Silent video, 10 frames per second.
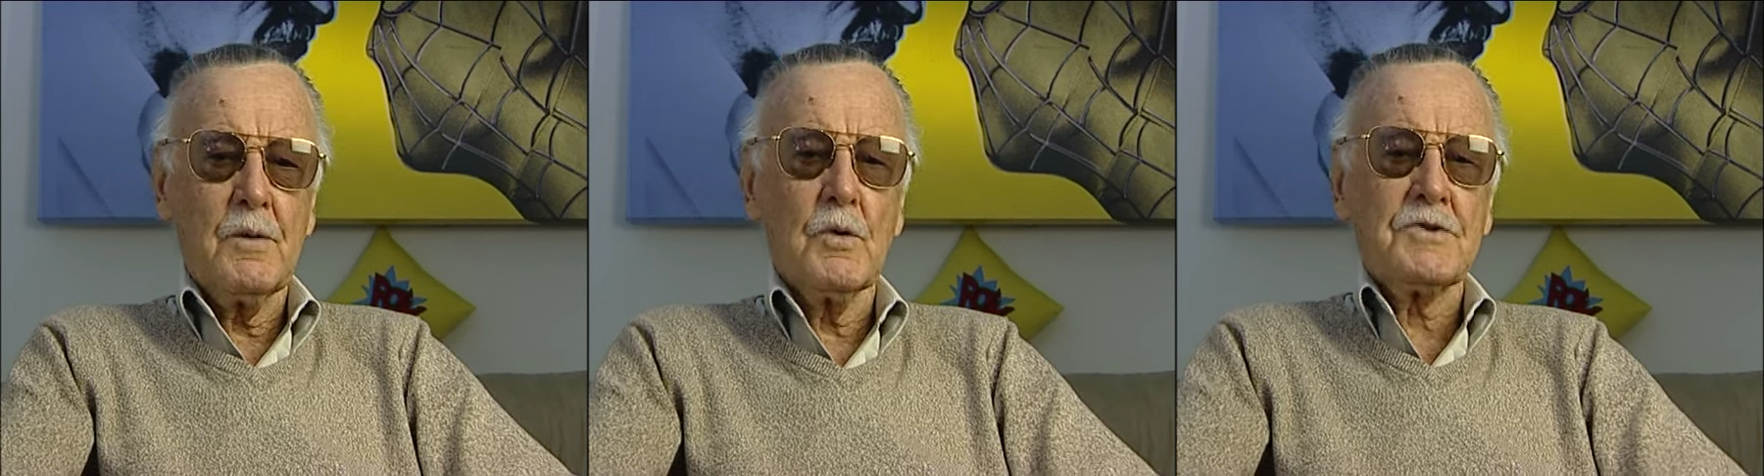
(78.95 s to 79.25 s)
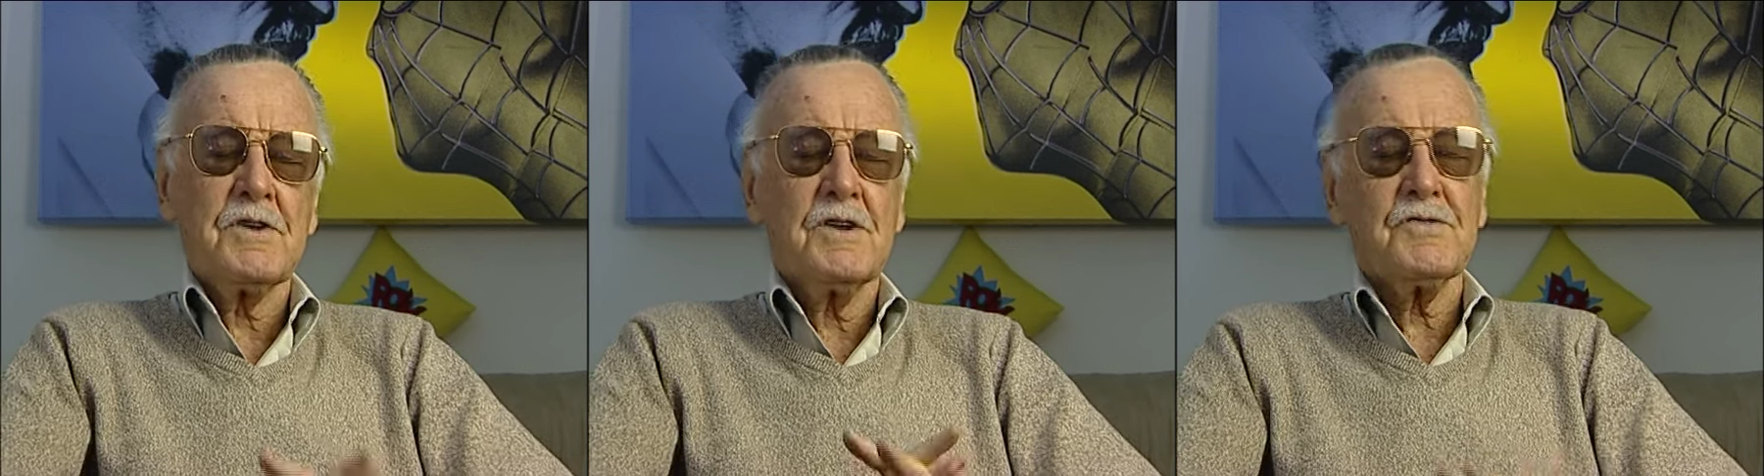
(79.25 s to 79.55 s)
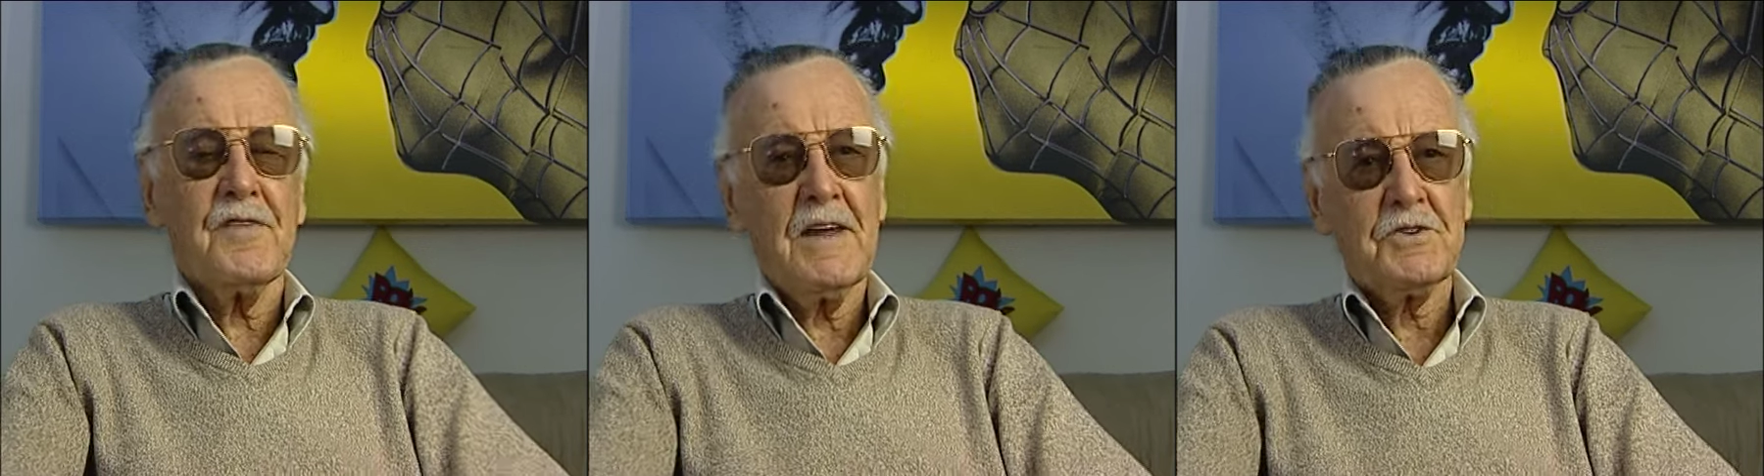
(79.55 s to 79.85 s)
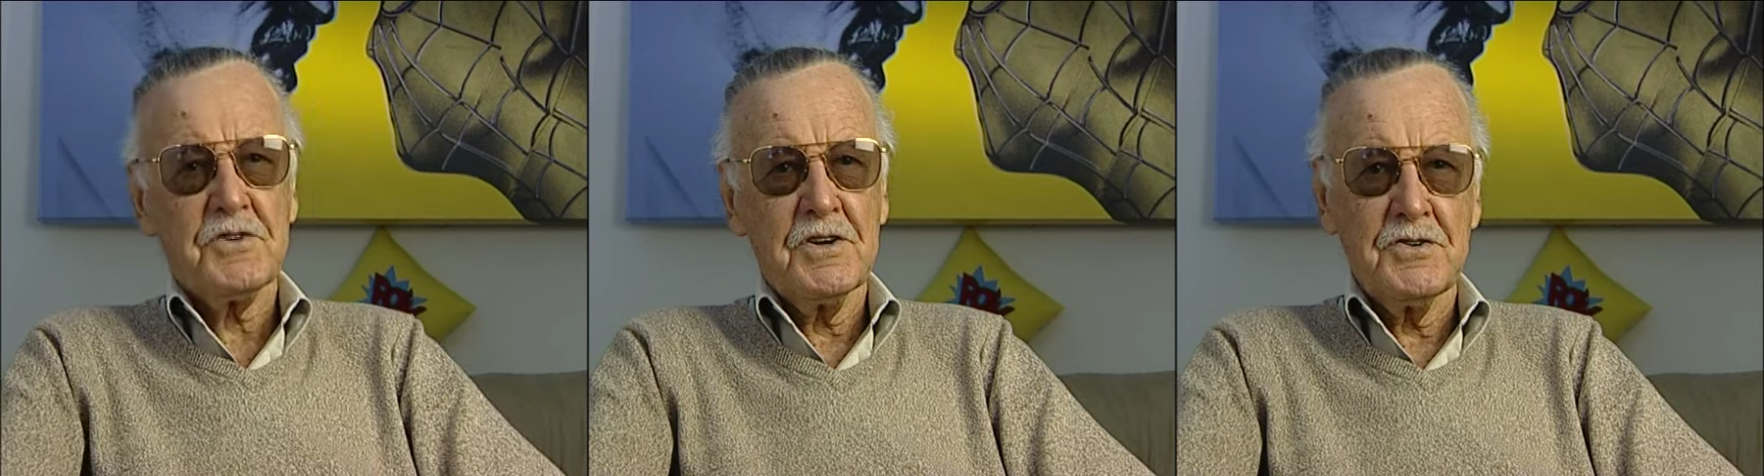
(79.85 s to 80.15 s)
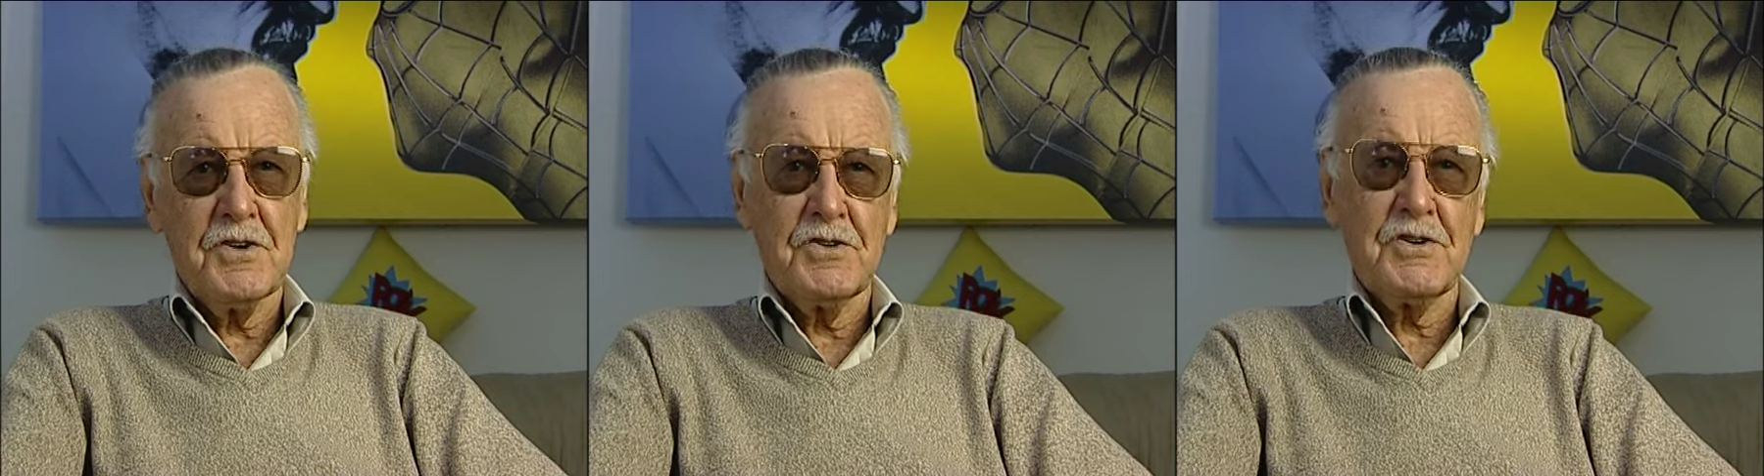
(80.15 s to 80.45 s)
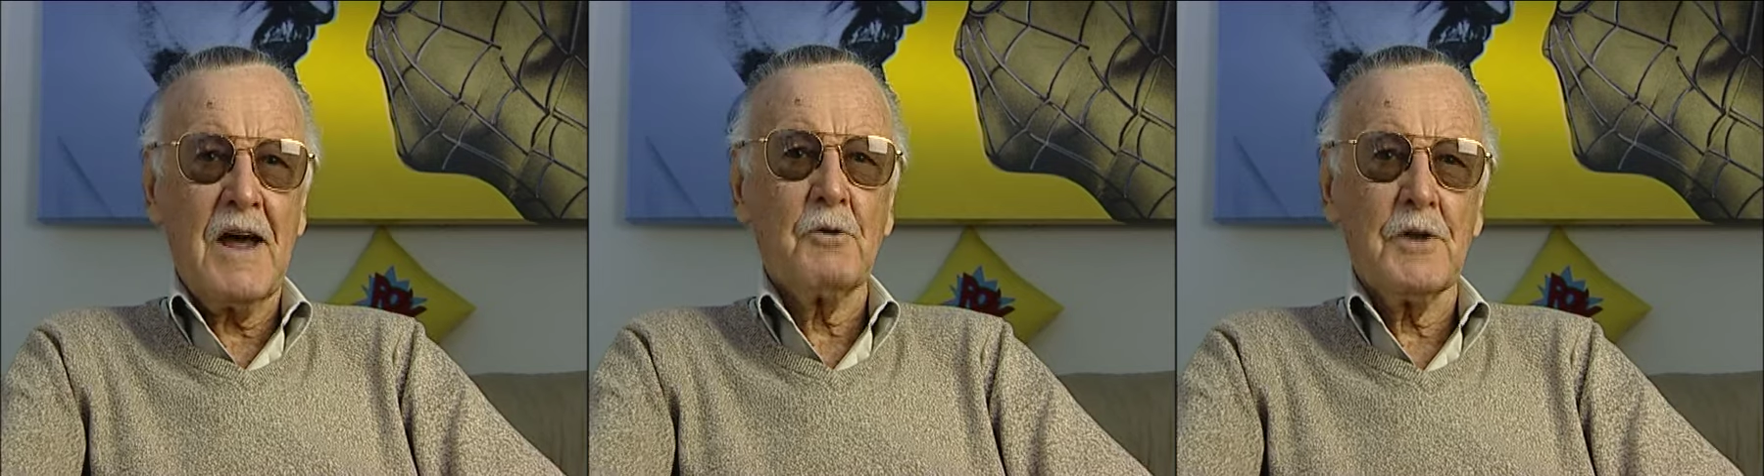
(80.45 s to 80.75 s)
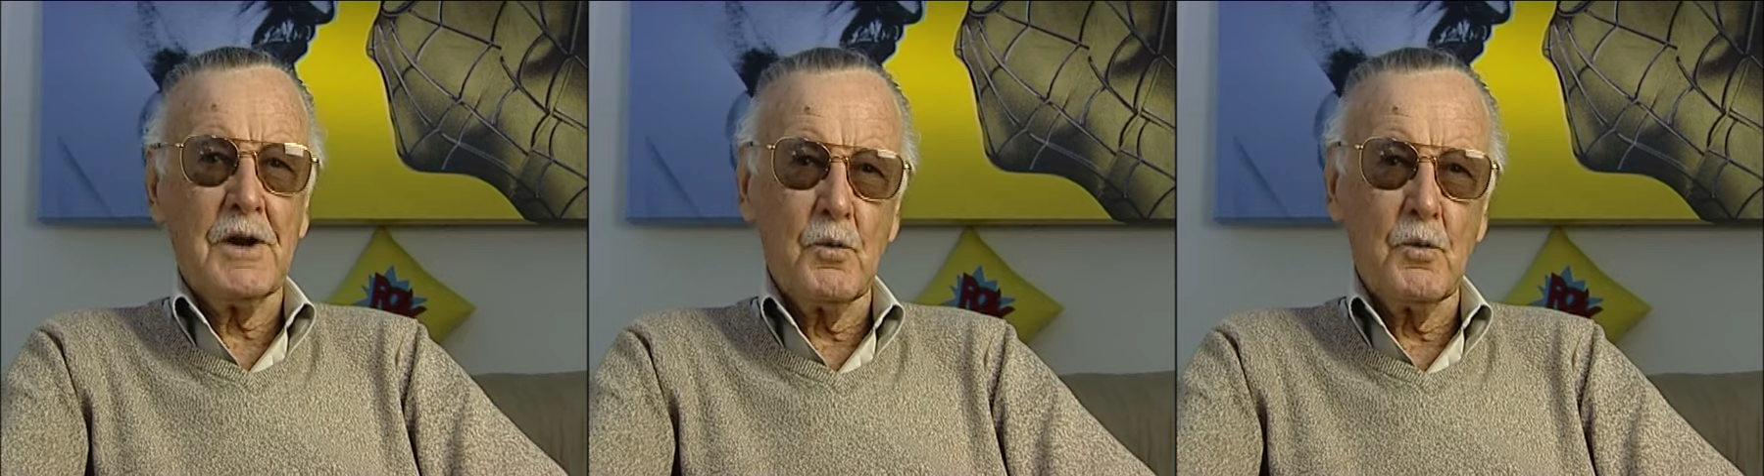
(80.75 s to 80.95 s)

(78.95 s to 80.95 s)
It wasn't as fancy as it sounded.